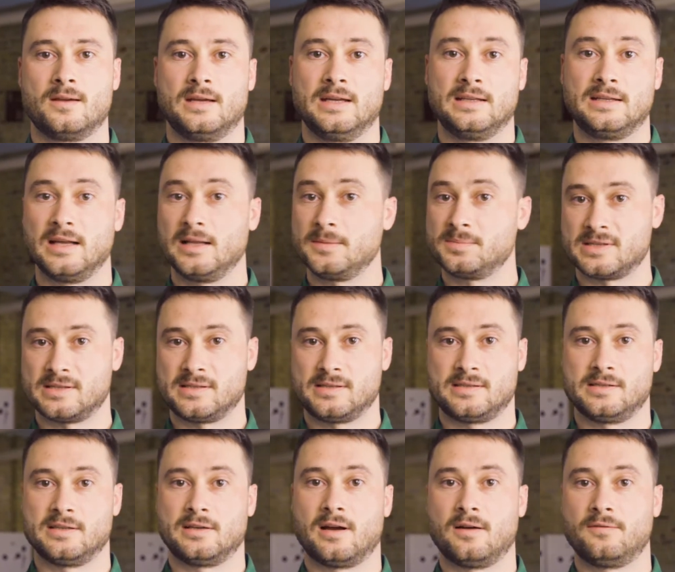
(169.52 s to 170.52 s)
It helps
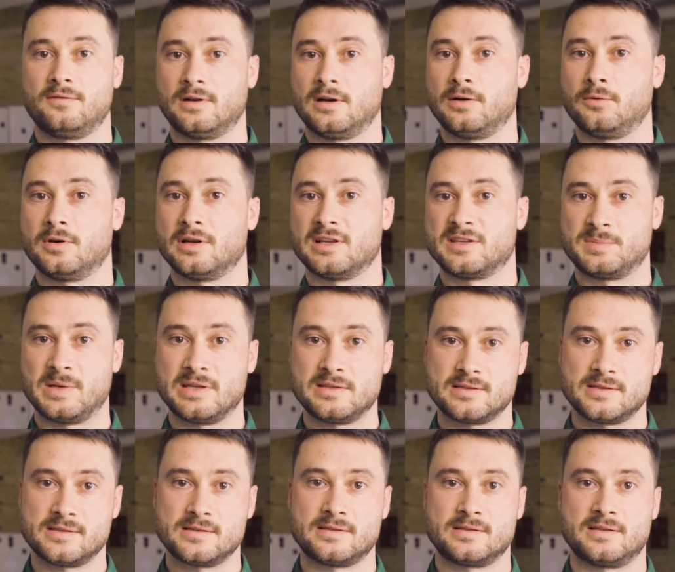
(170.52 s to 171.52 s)
us cover our
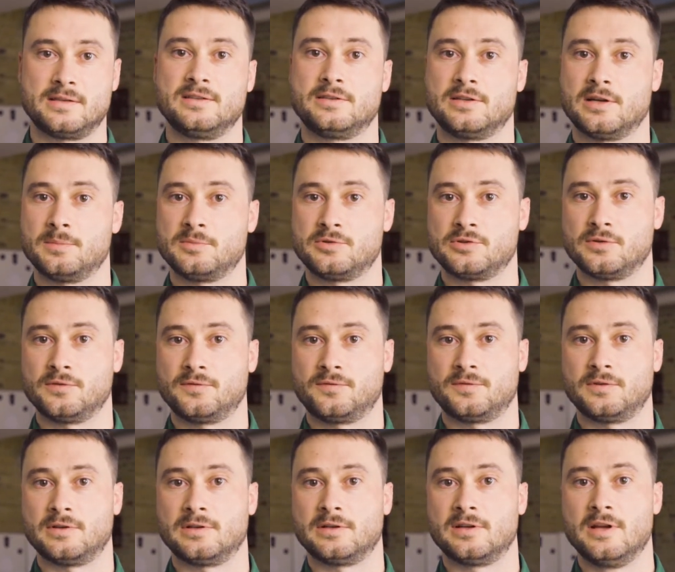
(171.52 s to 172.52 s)
expenses in terms of
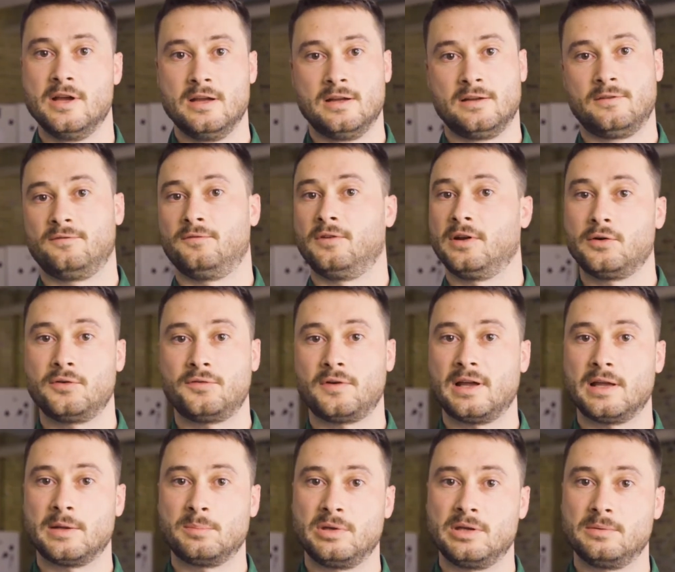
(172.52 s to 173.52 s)

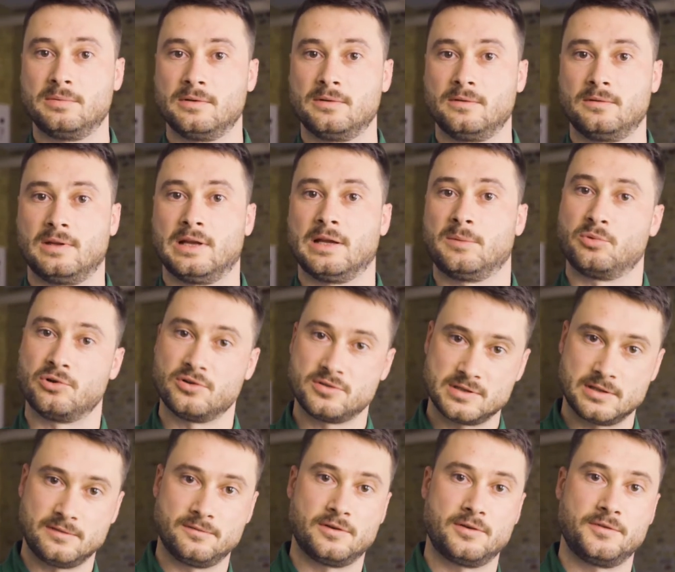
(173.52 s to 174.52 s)
verifying people, like
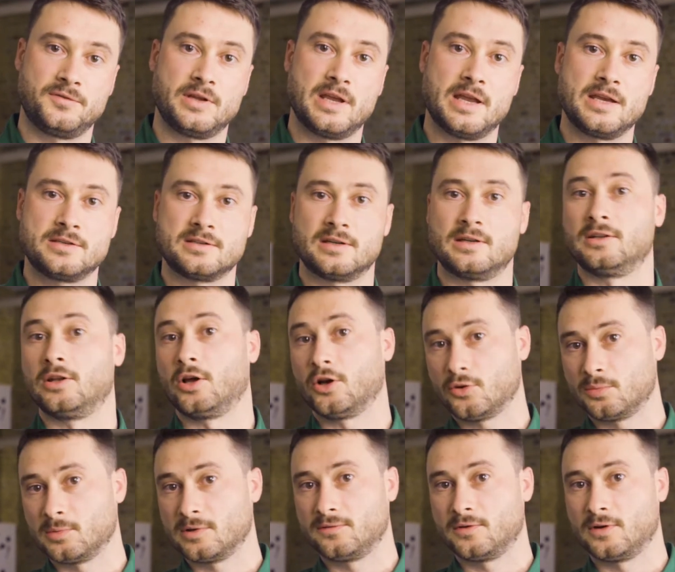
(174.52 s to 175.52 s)
personal verification and
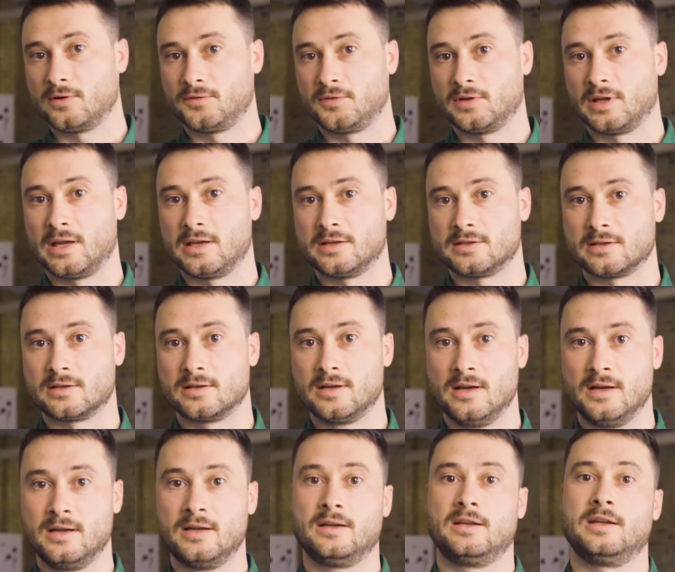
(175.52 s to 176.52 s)
document verification.
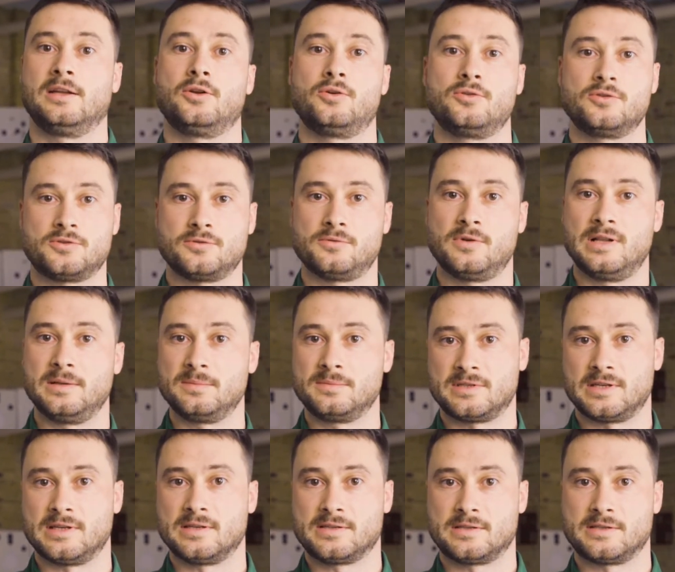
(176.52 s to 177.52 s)
It also
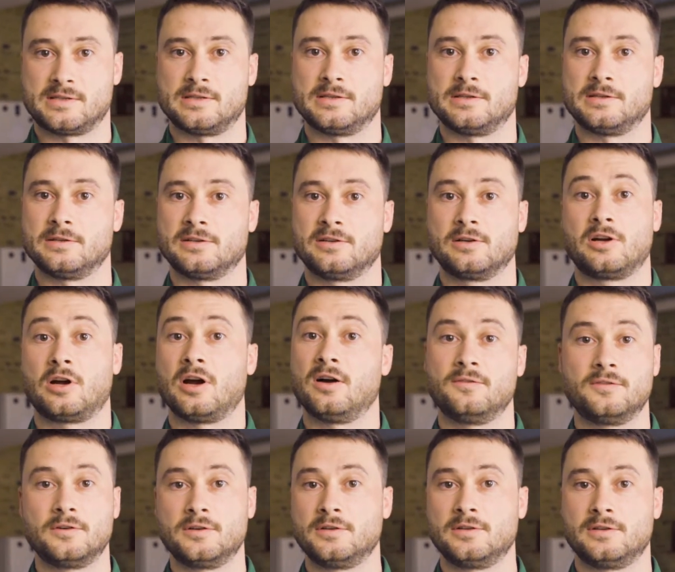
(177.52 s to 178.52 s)
helps us
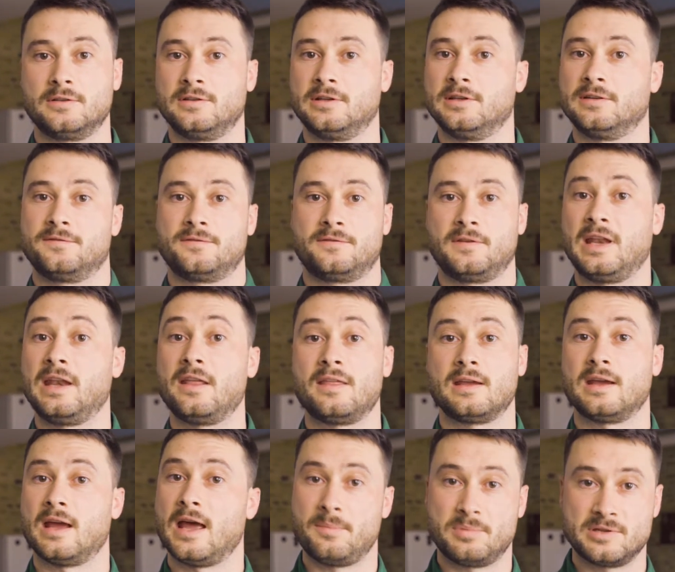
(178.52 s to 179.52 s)
cover if
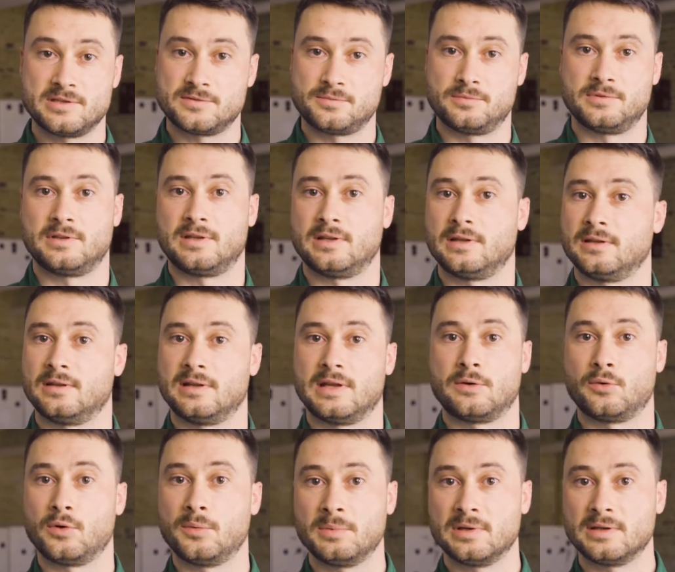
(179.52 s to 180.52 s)
anything happens with the
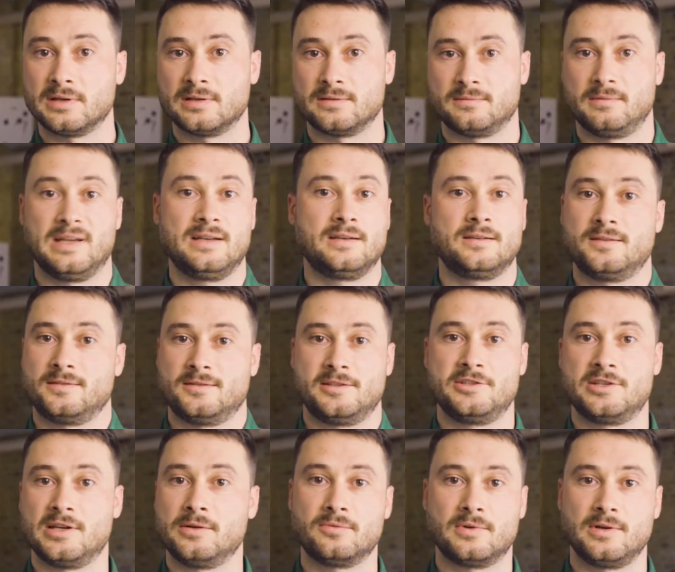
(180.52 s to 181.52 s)
equipment and in
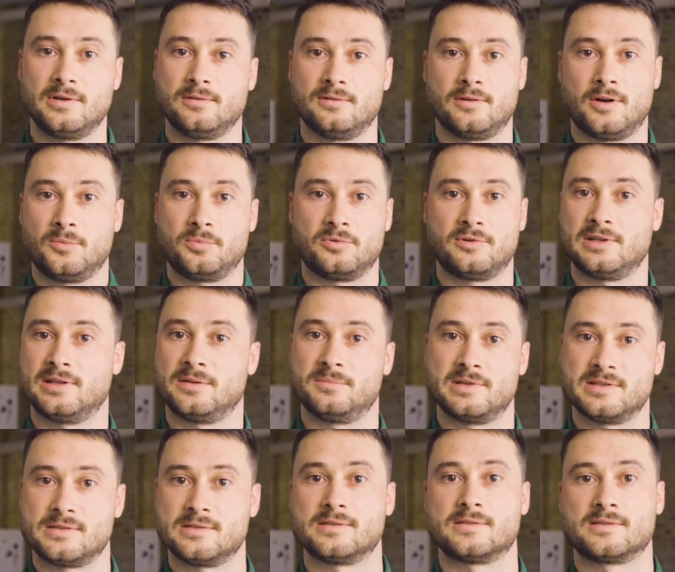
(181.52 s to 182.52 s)
general operate the
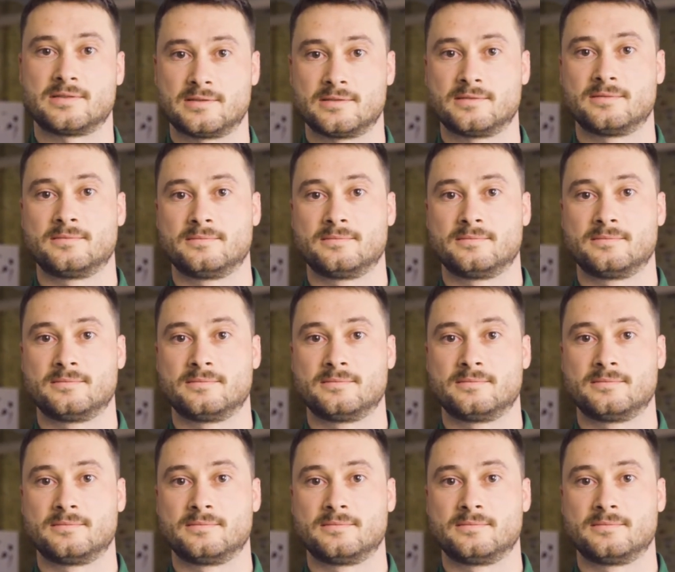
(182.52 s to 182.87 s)
business.